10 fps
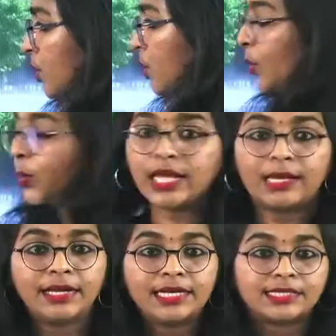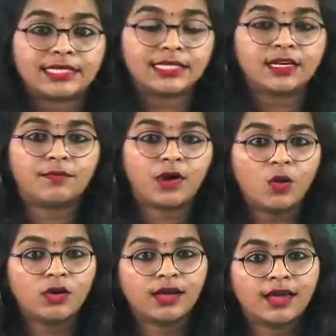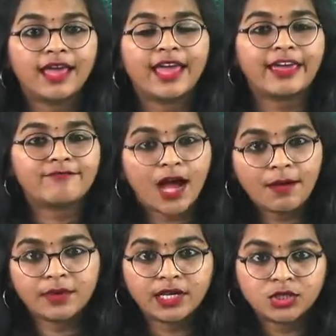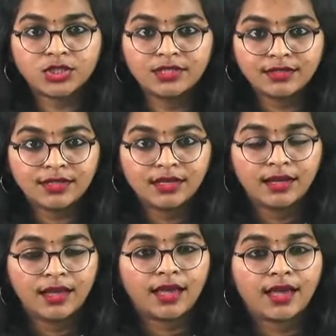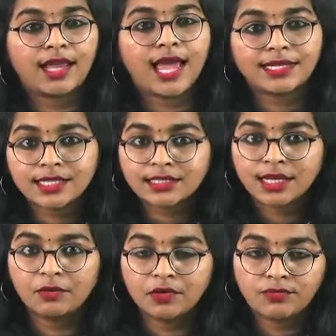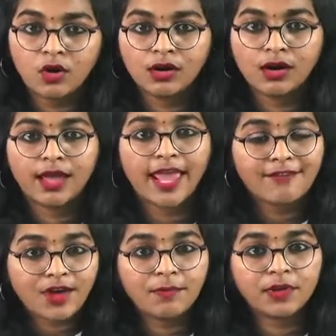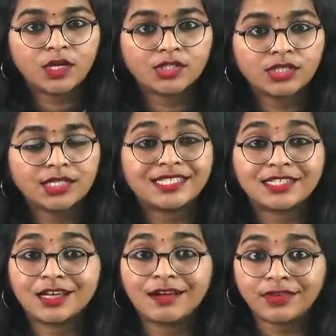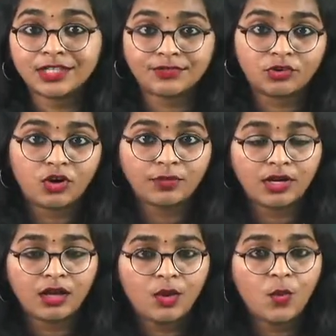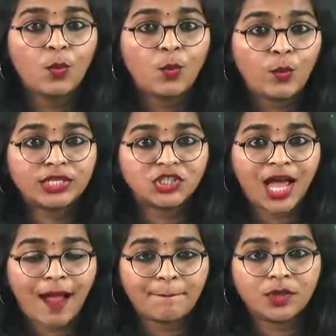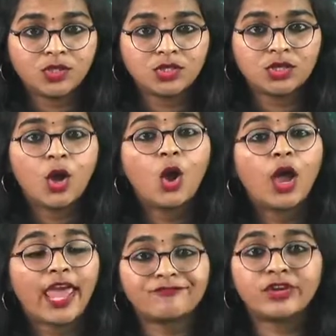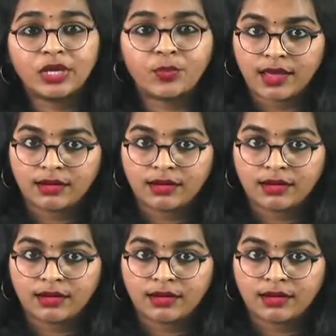will be discussing about evaporation. And as I said before, evaporation is a surface phenomena which happens everywhere.